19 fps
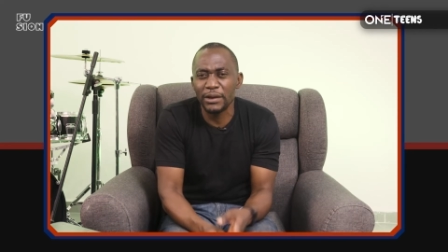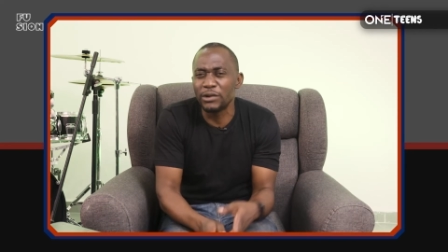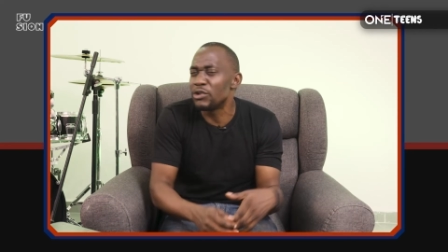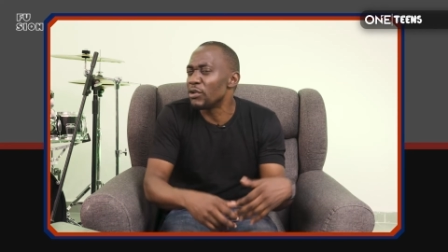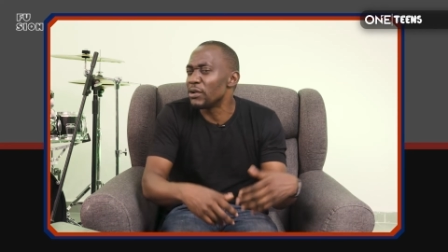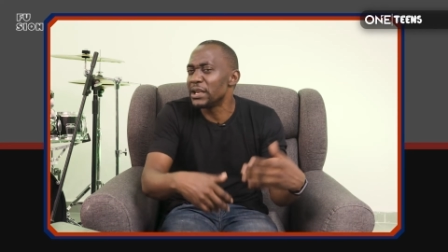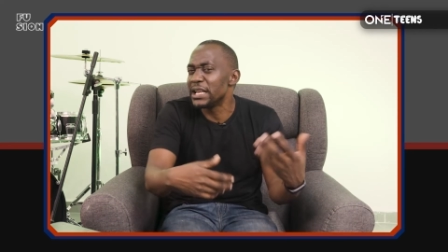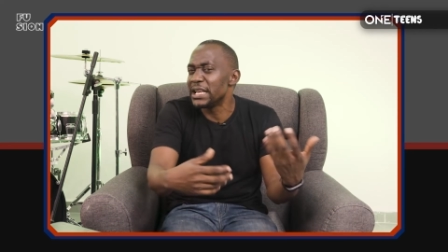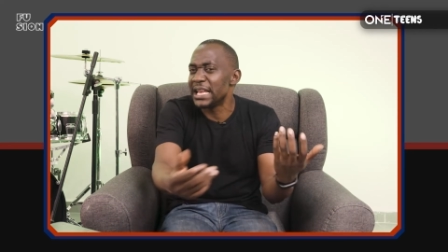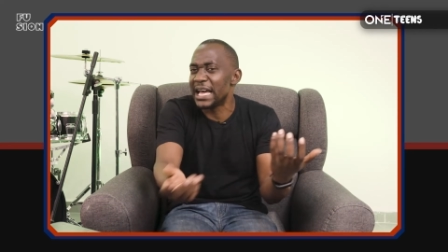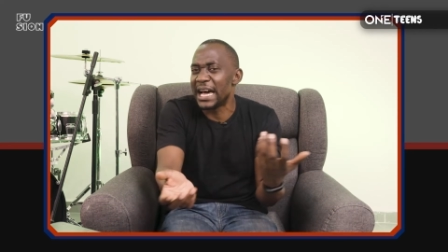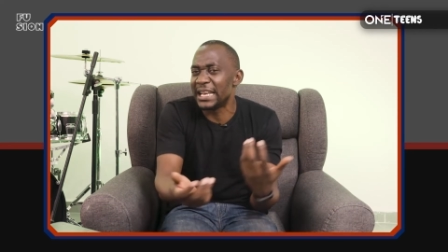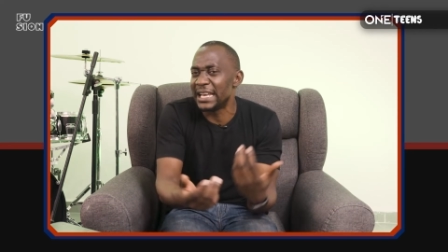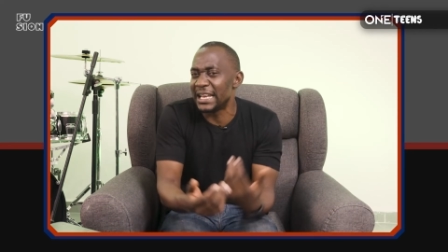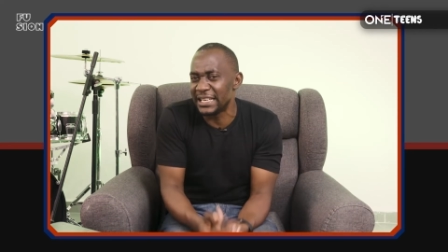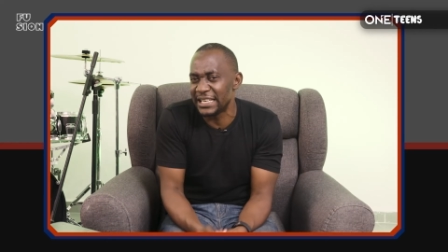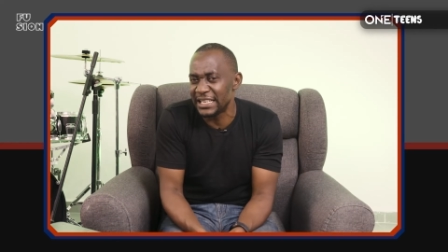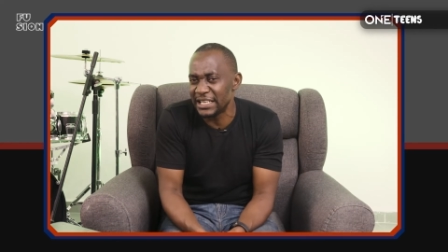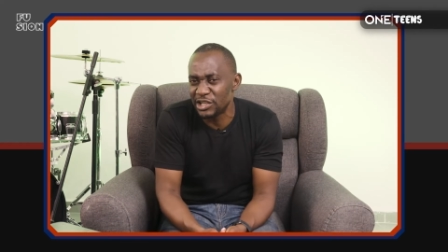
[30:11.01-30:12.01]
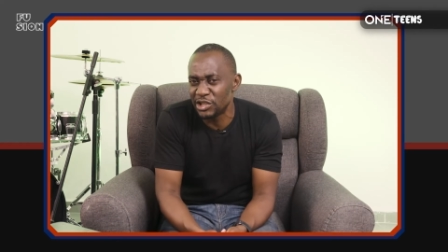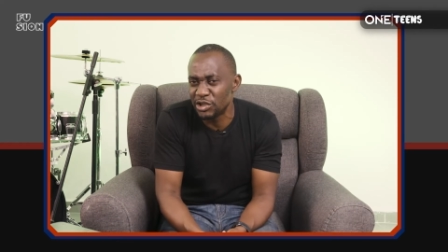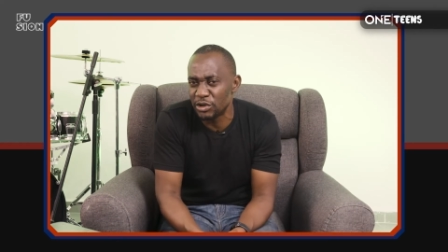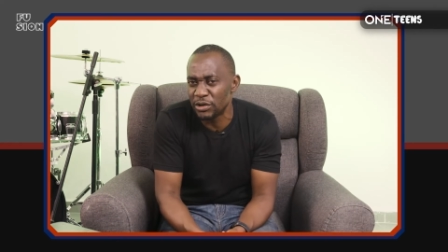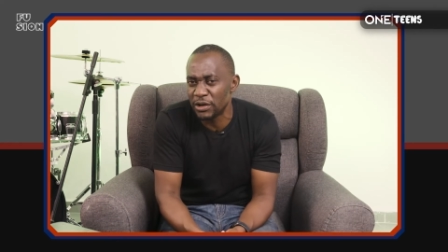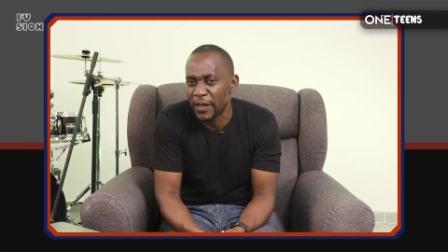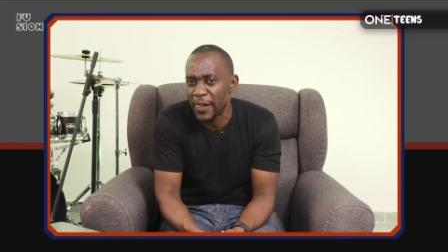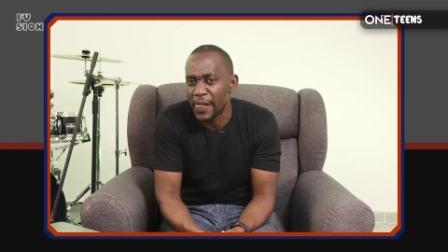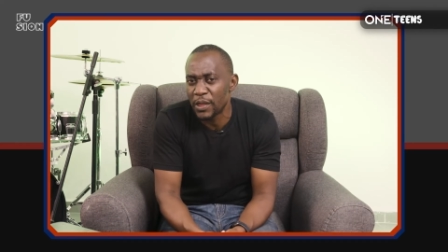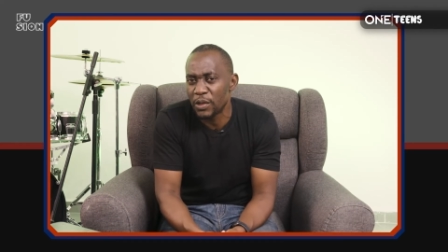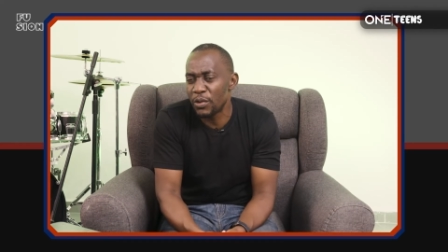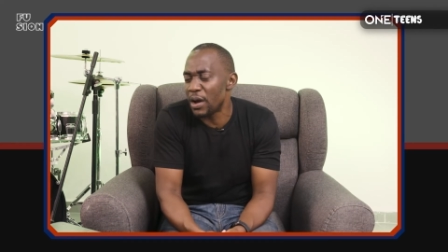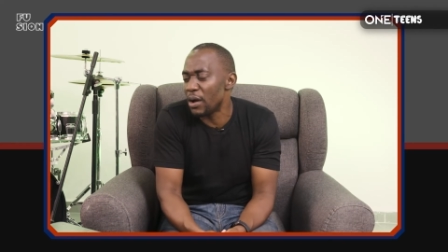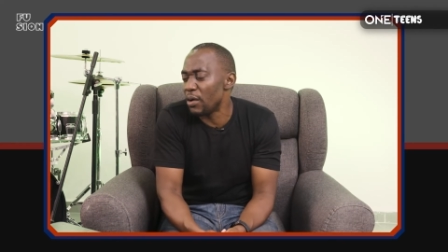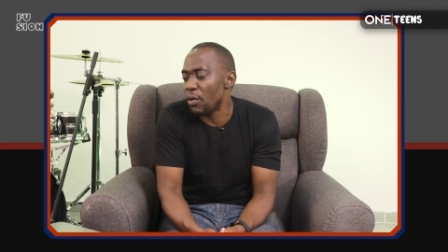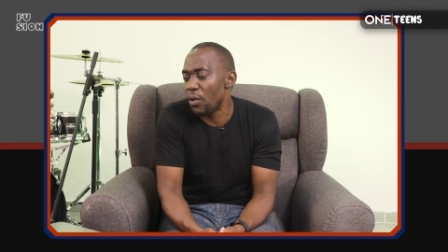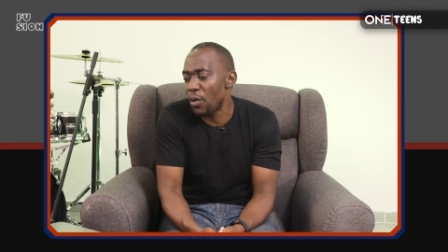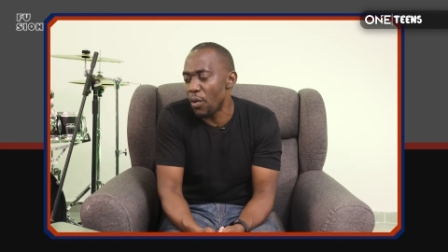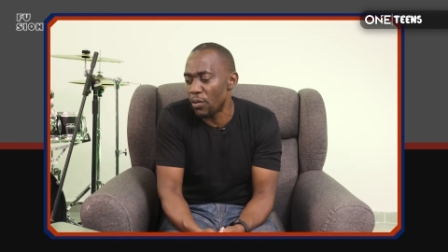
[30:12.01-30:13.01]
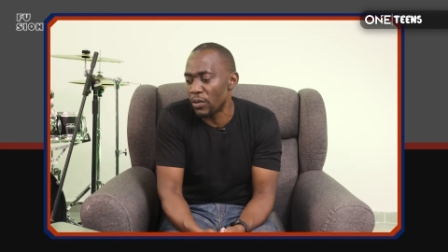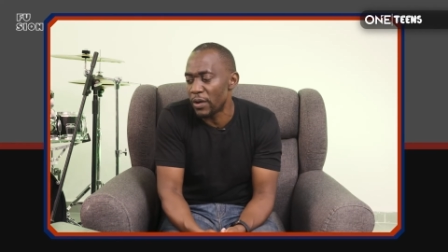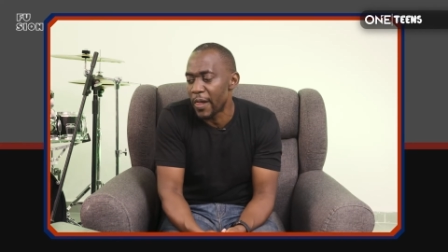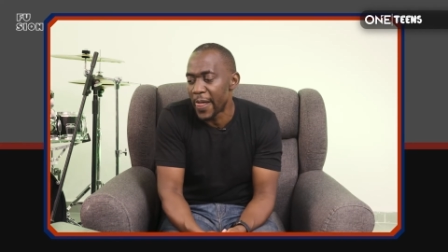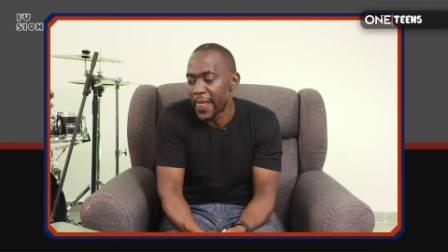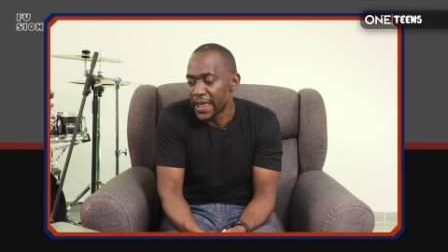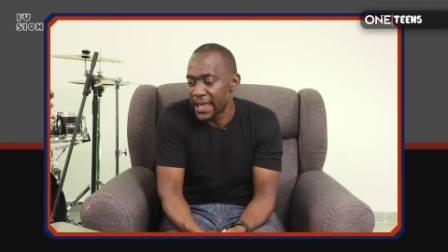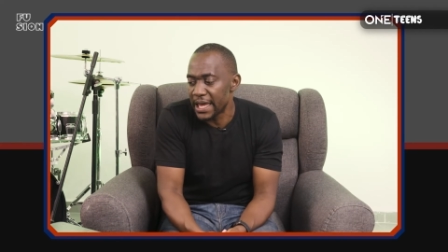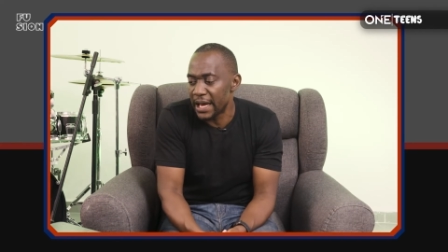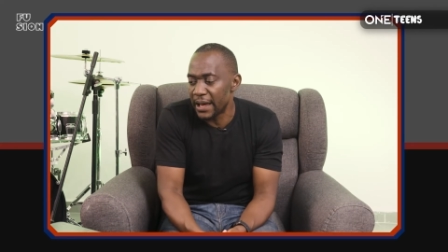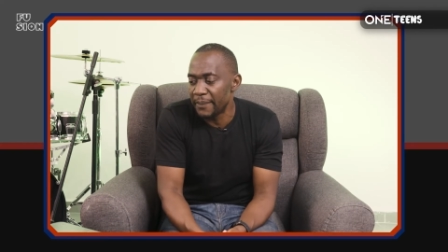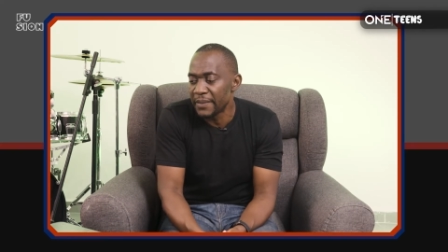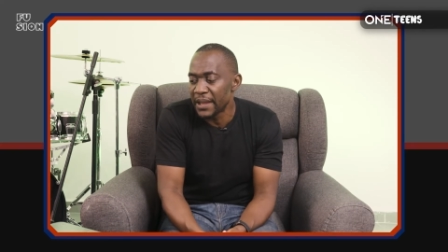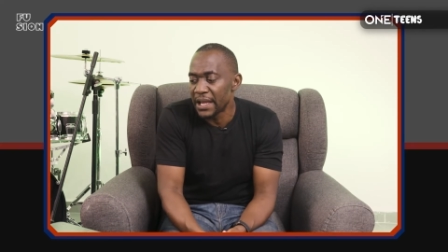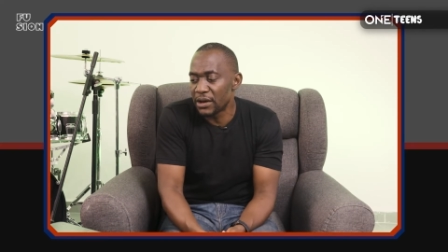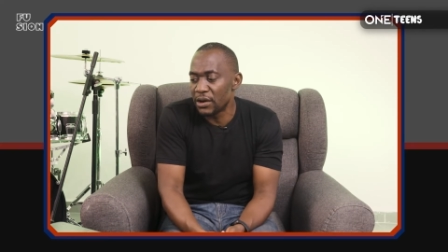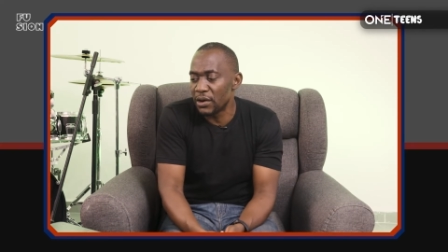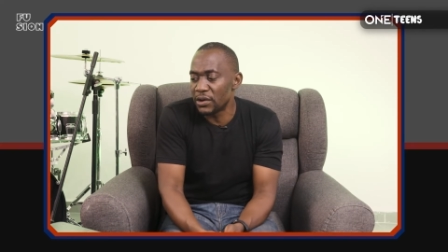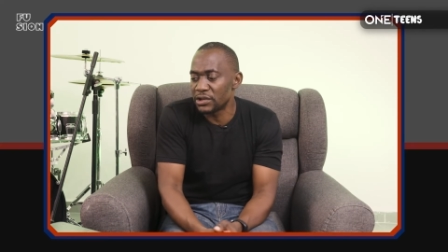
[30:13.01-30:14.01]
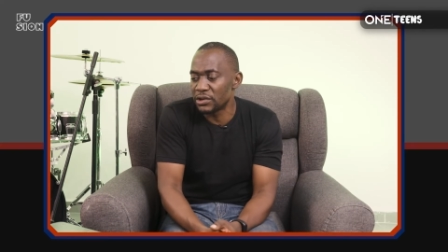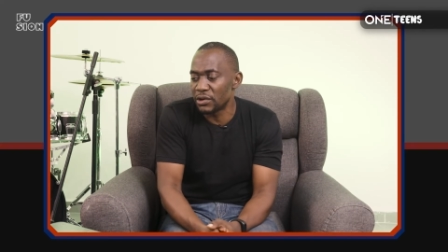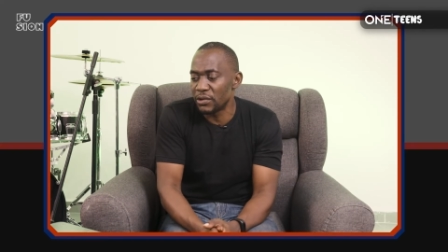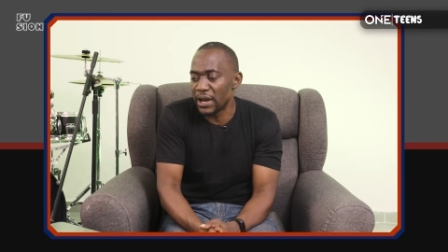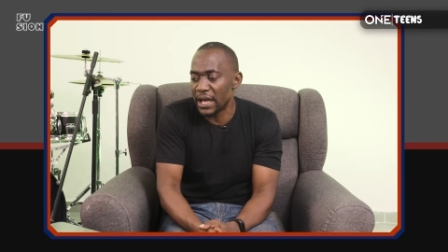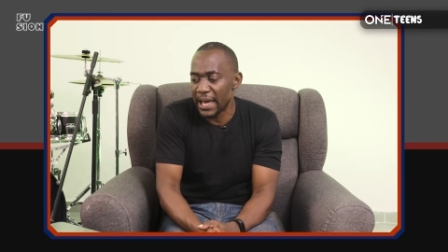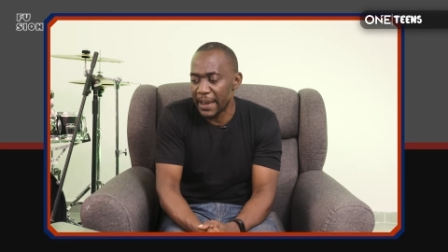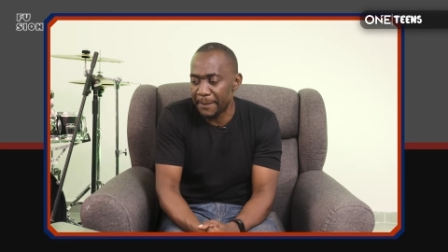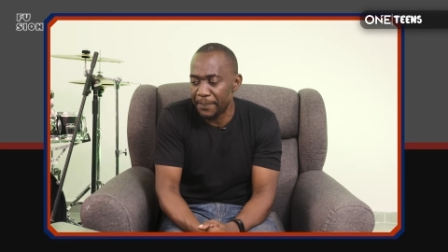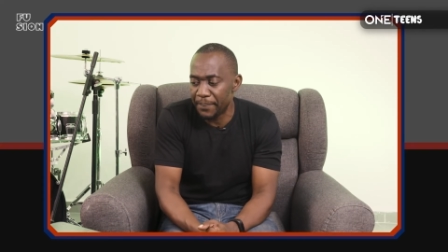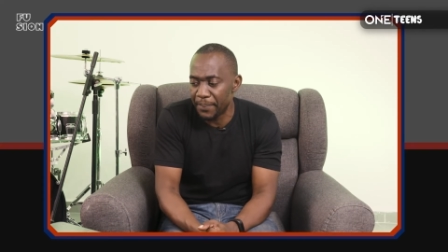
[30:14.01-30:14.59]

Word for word: You don't need an addition you are whole. Yeah. God is going to help